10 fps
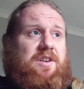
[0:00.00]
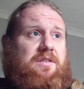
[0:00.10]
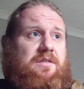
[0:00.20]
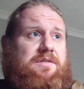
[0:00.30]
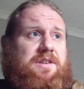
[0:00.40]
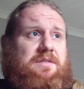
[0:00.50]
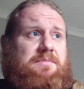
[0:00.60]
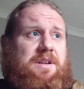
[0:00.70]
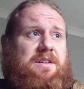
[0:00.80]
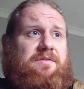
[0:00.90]
God. You can
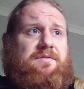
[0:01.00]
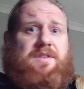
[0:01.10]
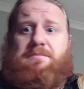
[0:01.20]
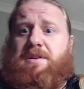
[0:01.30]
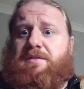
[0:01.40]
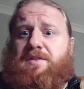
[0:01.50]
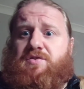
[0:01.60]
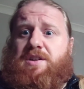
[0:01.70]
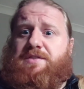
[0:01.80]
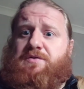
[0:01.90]
believe in
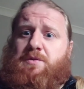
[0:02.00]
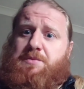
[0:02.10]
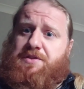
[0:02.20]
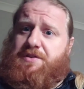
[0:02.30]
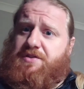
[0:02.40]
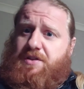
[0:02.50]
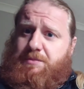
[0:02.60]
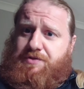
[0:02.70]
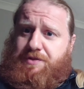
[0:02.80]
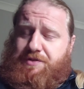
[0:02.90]
Transformers and that
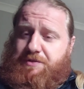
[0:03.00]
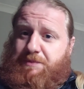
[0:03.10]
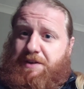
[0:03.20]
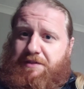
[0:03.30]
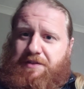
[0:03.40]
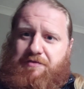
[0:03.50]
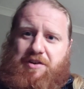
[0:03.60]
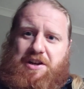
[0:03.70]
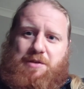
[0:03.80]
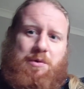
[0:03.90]
Cybertron's up there if you
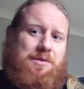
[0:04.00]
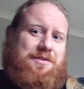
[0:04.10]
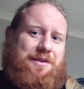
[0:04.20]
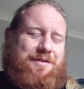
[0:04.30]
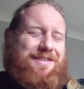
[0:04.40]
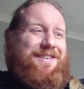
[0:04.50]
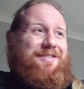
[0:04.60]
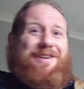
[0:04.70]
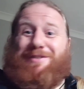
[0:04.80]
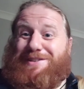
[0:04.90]
really want to. If you
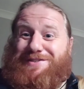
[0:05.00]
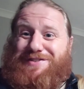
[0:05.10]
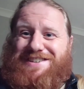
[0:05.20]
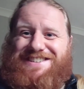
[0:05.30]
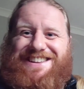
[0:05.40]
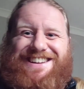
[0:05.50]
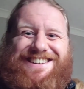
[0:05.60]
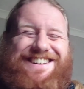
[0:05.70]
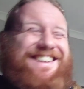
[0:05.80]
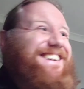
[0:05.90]
really want to stretch to that.
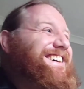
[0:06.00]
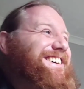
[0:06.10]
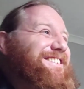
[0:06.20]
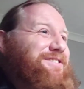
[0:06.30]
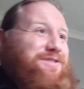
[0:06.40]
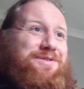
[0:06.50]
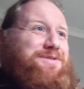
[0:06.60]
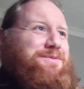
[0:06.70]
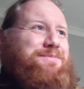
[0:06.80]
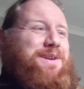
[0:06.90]
Sure,
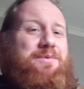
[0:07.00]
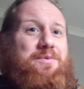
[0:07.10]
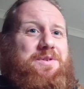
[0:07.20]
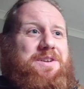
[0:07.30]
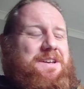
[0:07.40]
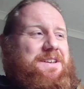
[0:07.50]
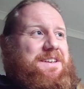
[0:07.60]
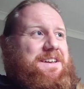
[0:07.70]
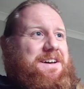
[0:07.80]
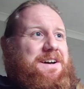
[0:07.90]
some people would.
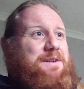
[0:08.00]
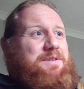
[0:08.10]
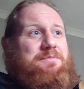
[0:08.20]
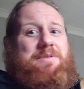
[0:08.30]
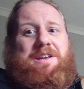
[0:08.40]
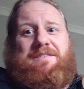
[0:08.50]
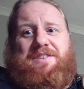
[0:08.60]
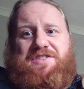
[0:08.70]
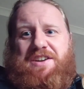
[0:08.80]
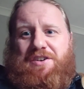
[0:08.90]
You could believe
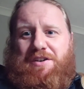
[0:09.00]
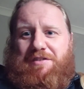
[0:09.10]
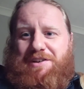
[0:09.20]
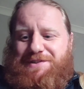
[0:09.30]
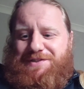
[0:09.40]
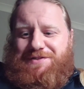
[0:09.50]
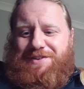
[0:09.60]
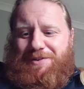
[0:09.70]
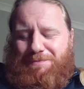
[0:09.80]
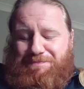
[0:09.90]
the Jedi religion's
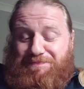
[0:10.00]
real,